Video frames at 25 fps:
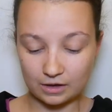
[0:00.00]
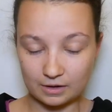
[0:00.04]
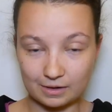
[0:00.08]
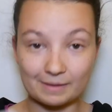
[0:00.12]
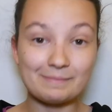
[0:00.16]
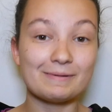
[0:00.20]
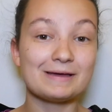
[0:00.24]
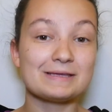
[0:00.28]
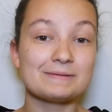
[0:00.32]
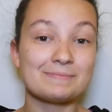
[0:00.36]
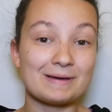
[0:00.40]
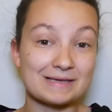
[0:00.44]

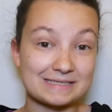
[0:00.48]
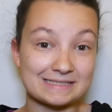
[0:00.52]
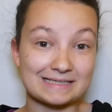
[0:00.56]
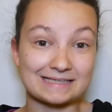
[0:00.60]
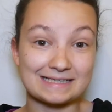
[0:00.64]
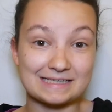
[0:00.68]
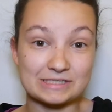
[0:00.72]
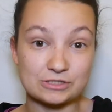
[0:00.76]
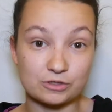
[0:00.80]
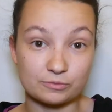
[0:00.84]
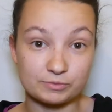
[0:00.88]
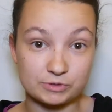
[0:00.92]
It
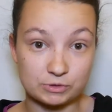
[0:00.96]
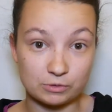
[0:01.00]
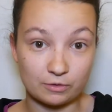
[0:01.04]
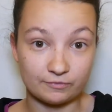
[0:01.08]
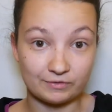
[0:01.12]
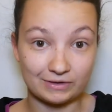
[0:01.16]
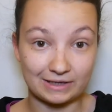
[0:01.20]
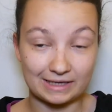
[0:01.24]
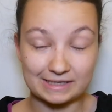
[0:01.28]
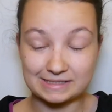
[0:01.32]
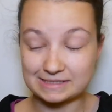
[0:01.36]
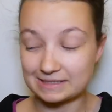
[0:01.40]
basically stops you
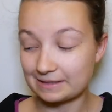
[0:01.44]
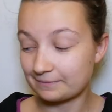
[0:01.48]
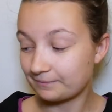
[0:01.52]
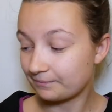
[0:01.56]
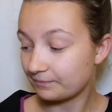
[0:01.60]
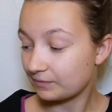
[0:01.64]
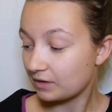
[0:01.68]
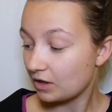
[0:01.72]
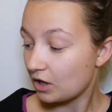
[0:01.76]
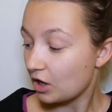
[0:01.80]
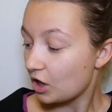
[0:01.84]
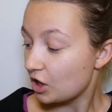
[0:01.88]
ovulating.
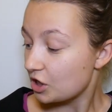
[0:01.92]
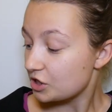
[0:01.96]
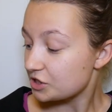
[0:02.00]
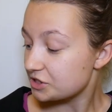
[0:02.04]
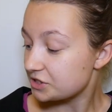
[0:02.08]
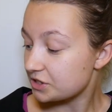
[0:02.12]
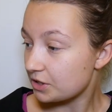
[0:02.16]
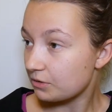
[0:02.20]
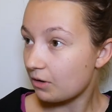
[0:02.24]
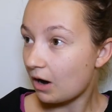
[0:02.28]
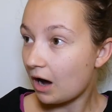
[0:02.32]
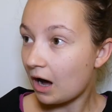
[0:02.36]

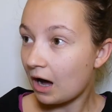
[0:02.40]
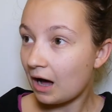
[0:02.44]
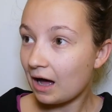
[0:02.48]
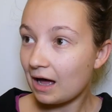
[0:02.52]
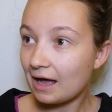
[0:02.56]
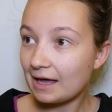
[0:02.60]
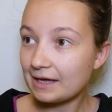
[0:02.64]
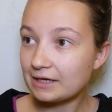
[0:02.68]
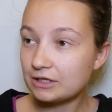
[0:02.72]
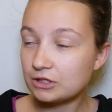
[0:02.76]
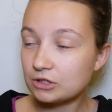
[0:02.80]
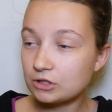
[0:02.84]
So
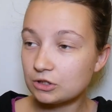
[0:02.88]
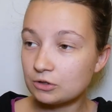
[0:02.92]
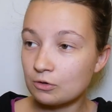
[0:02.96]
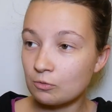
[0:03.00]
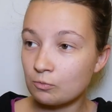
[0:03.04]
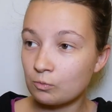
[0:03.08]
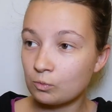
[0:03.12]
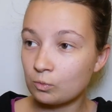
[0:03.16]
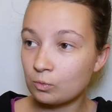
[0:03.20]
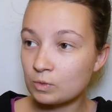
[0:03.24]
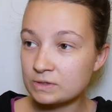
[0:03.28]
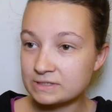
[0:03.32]
I
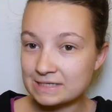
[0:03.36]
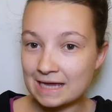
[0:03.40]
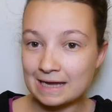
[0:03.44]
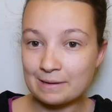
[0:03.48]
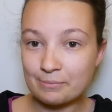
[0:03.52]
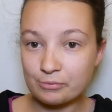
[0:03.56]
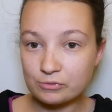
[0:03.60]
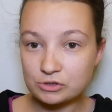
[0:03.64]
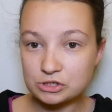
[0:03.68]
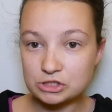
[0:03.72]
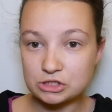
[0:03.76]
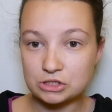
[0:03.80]
was
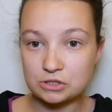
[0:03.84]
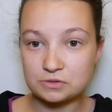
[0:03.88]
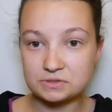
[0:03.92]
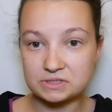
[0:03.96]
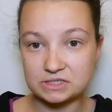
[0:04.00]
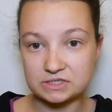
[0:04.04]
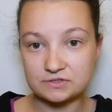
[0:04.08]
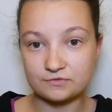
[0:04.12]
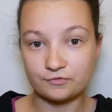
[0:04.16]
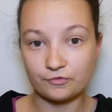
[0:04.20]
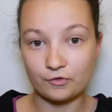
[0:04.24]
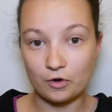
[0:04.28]
able to use
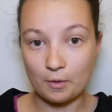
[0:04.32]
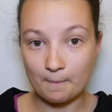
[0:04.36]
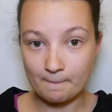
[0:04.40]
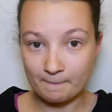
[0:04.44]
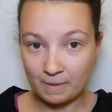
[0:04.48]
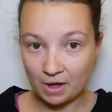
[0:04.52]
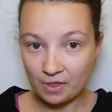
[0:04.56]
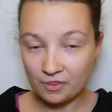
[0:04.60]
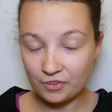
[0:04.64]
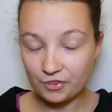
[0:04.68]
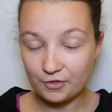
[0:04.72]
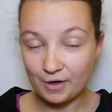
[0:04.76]
this for a
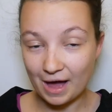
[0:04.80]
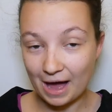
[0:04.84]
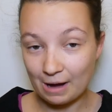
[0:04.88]
month.